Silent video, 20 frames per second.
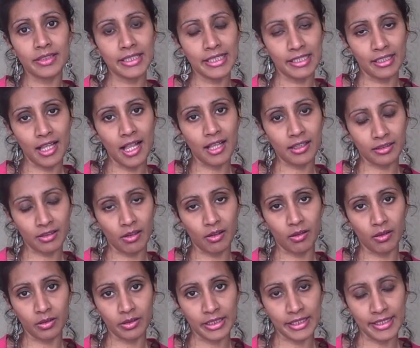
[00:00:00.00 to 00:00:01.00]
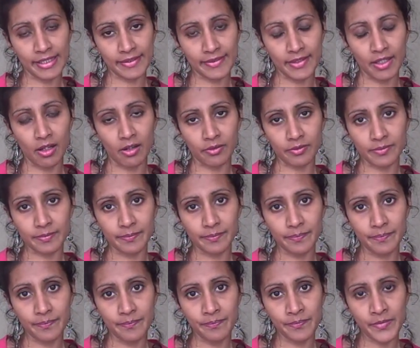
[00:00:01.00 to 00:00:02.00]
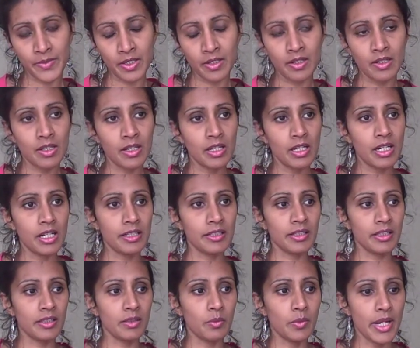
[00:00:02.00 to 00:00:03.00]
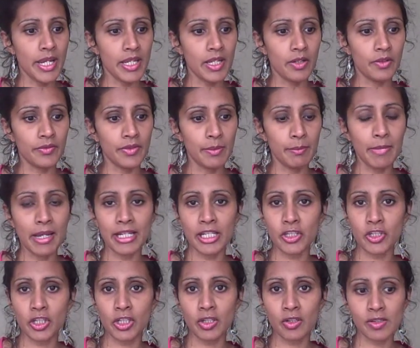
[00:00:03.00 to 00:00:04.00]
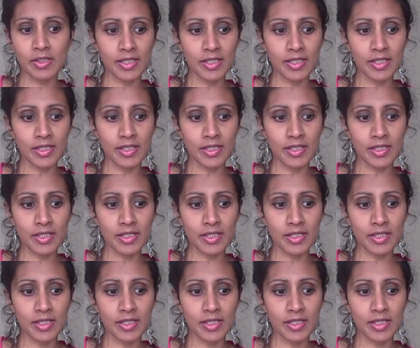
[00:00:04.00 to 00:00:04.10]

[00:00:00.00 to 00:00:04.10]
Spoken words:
the alcohol in itself. Another way of managing